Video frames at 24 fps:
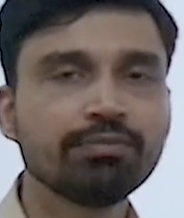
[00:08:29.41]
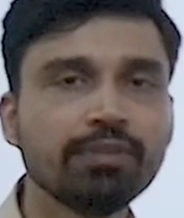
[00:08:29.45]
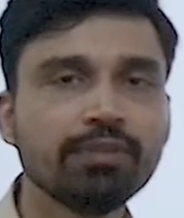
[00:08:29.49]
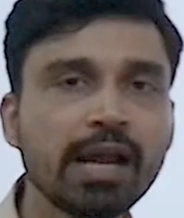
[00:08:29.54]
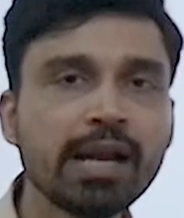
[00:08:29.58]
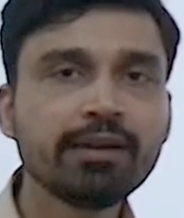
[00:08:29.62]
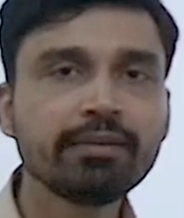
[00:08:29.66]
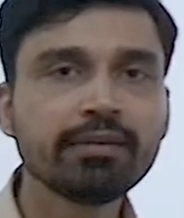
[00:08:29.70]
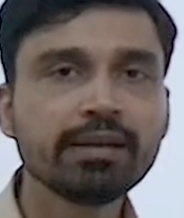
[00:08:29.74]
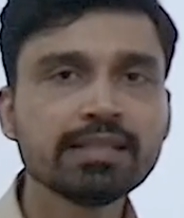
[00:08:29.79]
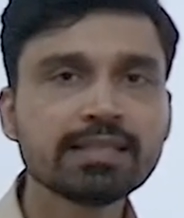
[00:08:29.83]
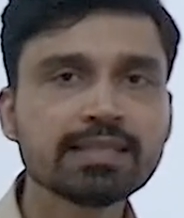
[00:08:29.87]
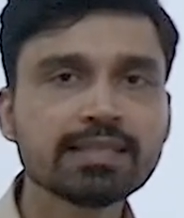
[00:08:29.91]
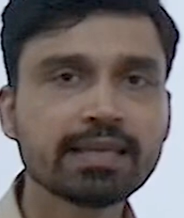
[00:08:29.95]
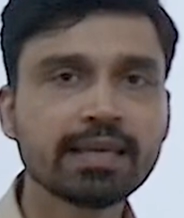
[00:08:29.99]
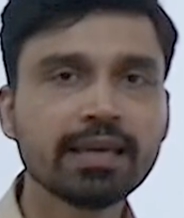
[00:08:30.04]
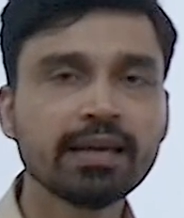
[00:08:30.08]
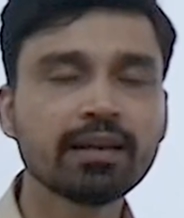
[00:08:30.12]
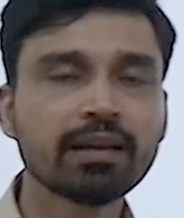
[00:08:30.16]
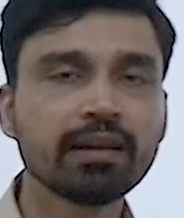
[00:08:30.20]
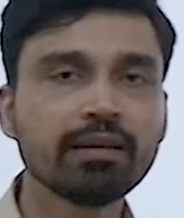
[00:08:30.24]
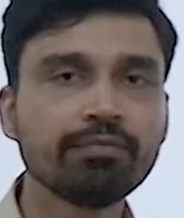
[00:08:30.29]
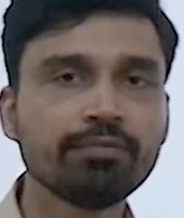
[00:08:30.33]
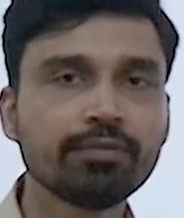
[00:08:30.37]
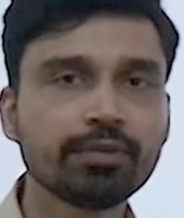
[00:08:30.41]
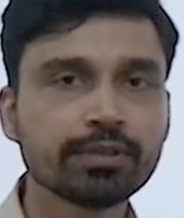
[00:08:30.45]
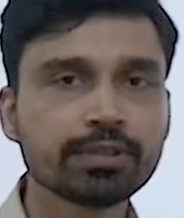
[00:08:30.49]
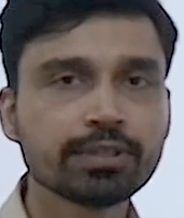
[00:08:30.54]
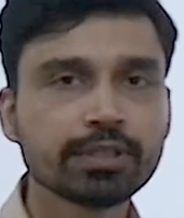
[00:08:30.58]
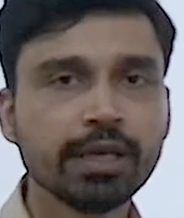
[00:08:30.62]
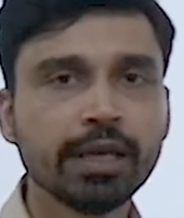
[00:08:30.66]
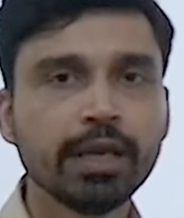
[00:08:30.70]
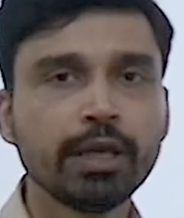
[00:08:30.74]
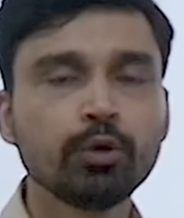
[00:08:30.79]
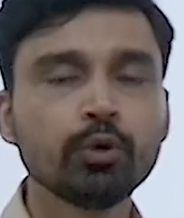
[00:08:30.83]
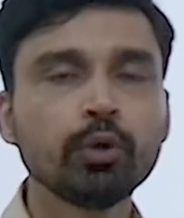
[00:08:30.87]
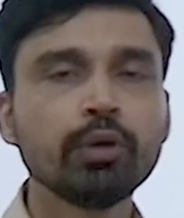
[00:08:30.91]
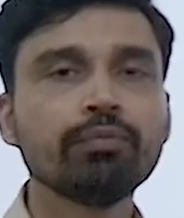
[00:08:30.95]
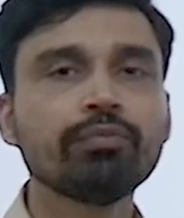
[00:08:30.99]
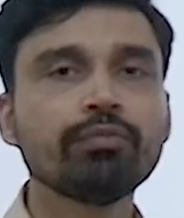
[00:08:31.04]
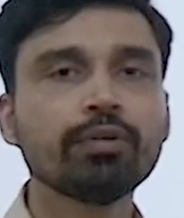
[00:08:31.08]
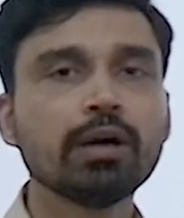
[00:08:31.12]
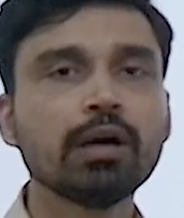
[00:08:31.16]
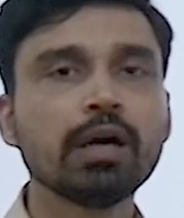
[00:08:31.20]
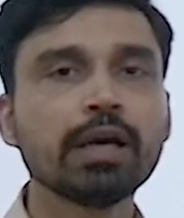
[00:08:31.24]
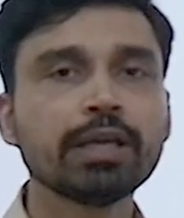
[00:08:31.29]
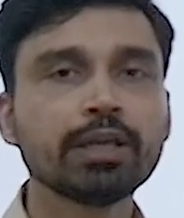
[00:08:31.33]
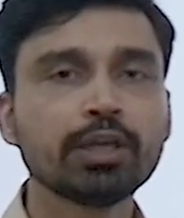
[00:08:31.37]
Flight risk here refers to
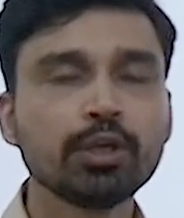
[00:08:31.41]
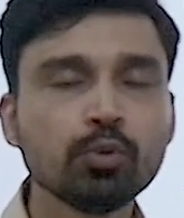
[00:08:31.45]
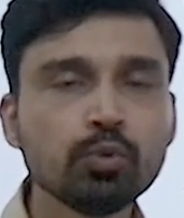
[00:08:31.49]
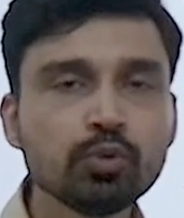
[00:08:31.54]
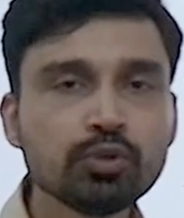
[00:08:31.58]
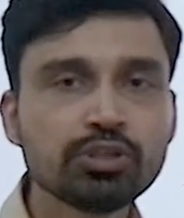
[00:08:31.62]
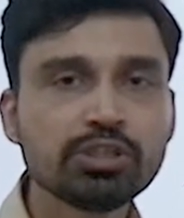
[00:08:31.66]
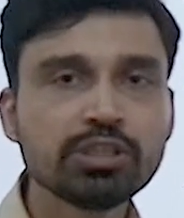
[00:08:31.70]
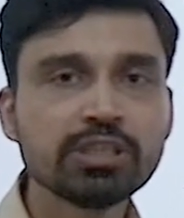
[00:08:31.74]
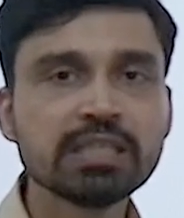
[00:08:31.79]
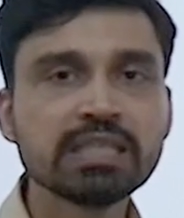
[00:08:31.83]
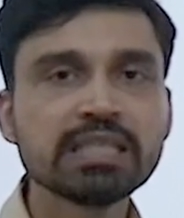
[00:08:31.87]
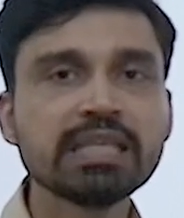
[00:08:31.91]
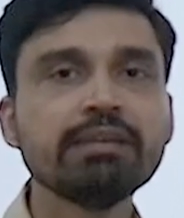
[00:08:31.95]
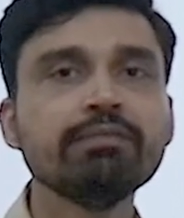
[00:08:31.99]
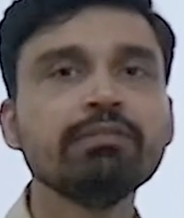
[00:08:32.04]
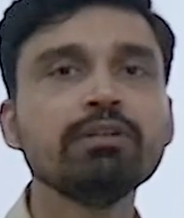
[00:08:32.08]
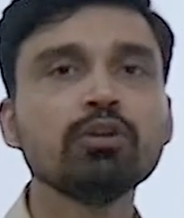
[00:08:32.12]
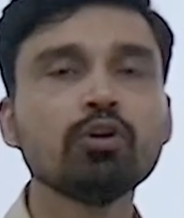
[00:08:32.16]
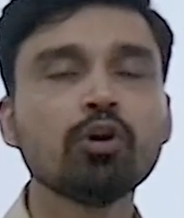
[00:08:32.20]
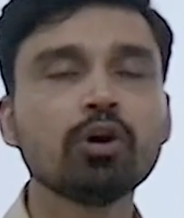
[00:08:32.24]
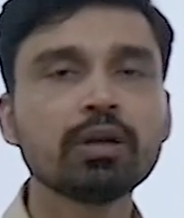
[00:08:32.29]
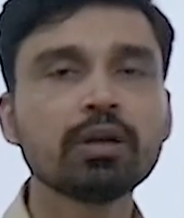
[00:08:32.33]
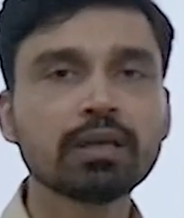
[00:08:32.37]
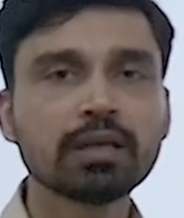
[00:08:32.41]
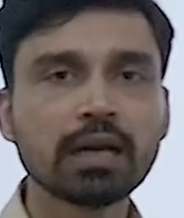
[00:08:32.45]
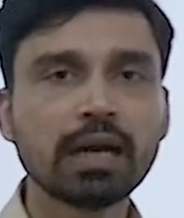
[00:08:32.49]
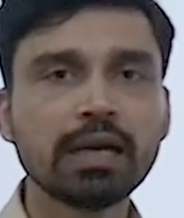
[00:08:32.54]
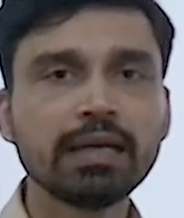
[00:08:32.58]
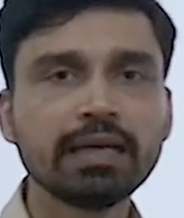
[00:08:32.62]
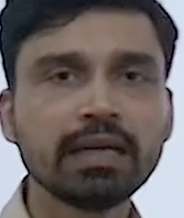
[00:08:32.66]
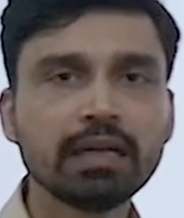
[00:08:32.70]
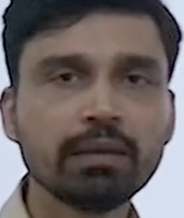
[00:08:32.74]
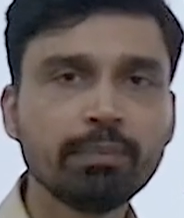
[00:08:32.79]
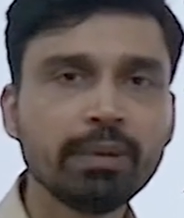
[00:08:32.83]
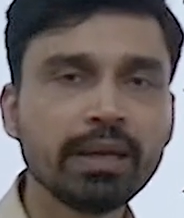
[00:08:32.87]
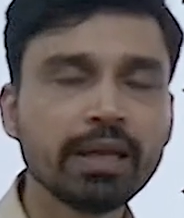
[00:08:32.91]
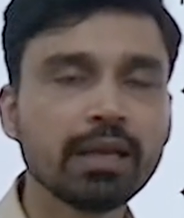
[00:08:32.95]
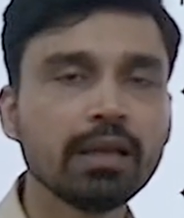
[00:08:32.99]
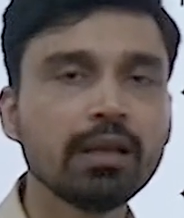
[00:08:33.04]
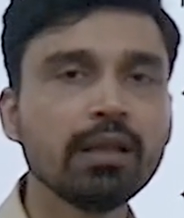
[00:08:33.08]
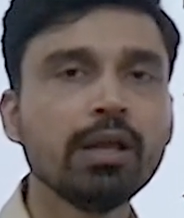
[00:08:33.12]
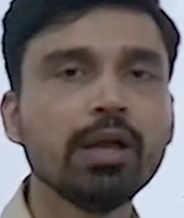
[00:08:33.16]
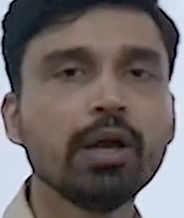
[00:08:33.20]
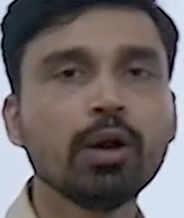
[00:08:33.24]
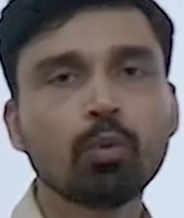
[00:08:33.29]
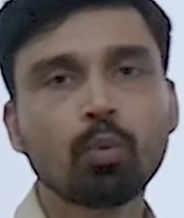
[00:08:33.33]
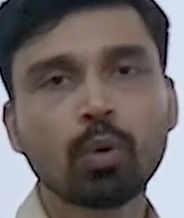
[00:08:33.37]
if accused is given or granted a
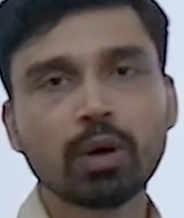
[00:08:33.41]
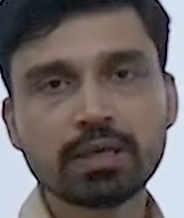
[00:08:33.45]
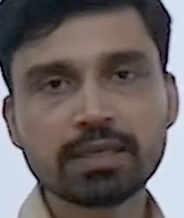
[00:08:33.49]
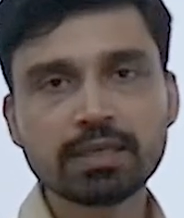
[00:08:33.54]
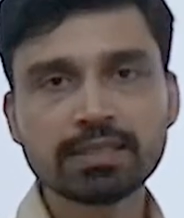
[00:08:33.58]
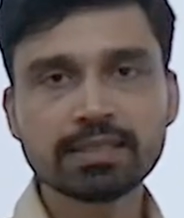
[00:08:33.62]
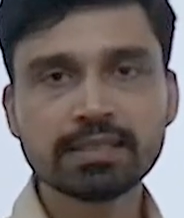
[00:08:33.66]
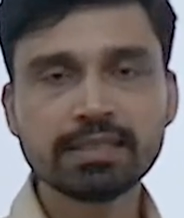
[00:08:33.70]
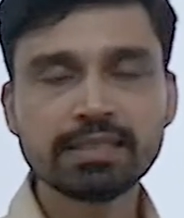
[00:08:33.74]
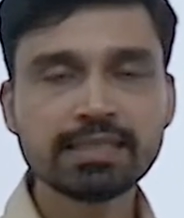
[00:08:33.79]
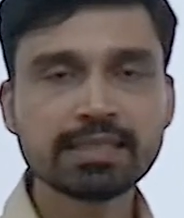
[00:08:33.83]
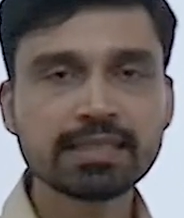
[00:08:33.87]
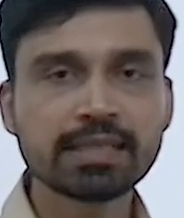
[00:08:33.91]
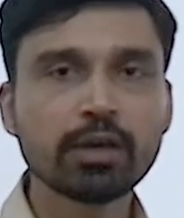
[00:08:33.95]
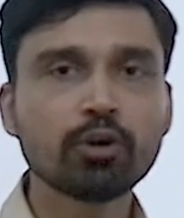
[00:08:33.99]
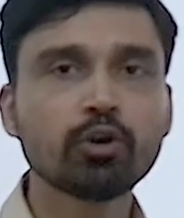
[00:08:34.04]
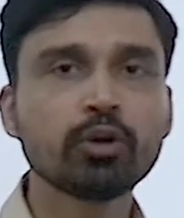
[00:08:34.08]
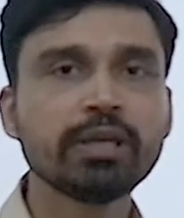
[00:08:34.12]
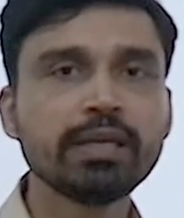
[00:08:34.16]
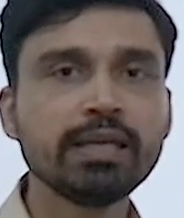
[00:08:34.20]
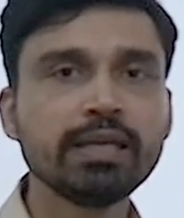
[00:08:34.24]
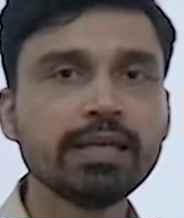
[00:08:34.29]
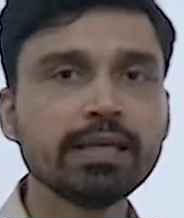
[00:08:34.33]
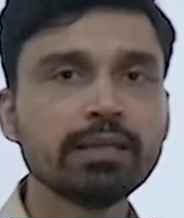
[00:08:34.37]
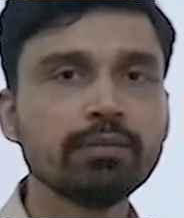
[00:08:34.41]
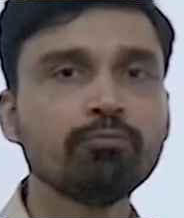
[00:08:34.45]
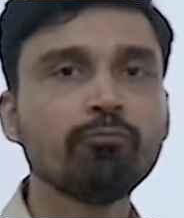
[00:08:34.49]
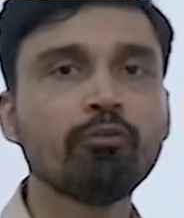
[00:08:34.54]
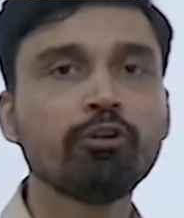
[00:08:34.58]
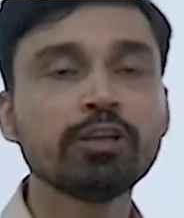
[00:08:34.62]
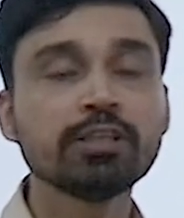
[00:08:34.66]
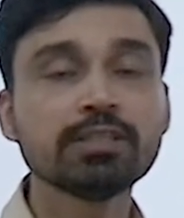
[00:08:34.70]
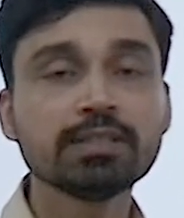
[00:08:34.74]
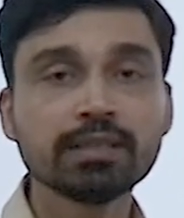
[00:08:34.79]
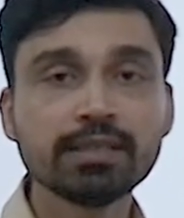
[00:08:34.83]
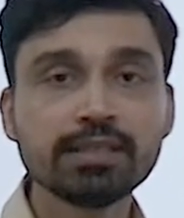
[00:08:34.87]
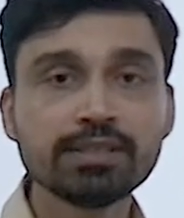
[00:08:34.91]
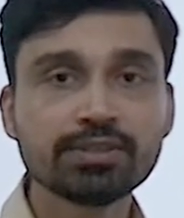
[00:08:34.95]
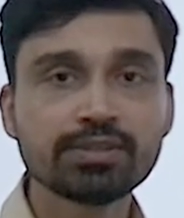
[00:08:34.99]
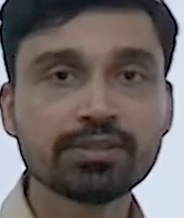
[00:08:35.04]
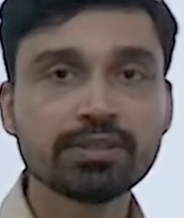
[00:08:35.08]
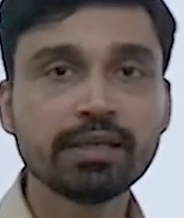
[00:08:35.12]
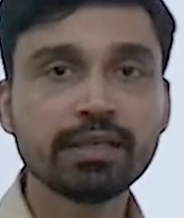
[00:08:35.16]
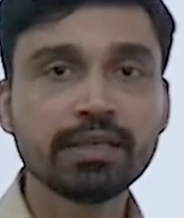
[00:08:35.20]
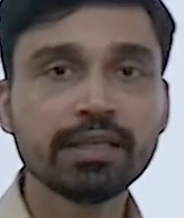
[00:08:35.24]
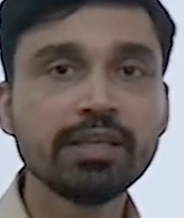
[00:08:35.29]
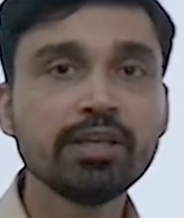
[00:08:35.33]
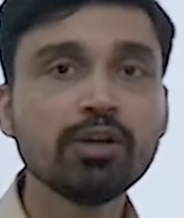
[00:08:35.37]
bail, what is the risk
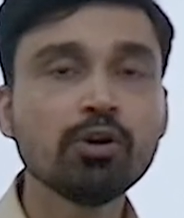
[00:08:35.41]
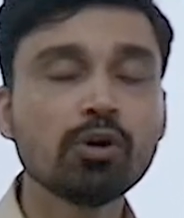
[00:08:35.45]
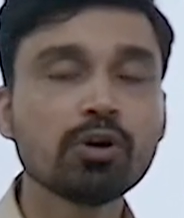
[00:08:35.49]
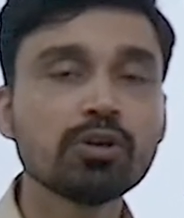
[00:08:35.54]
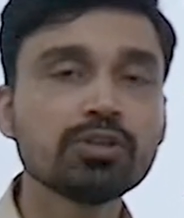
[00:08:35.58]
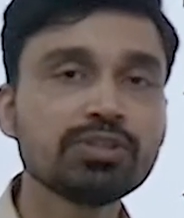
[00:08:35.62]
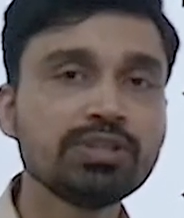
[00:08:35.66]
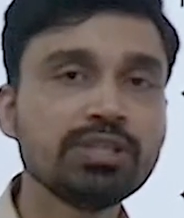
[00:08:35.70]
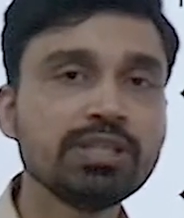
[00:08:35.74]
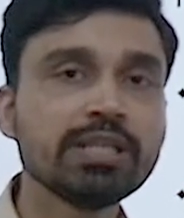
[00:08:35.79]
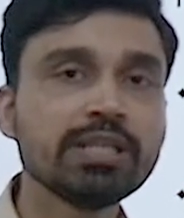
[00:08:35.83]
that he or she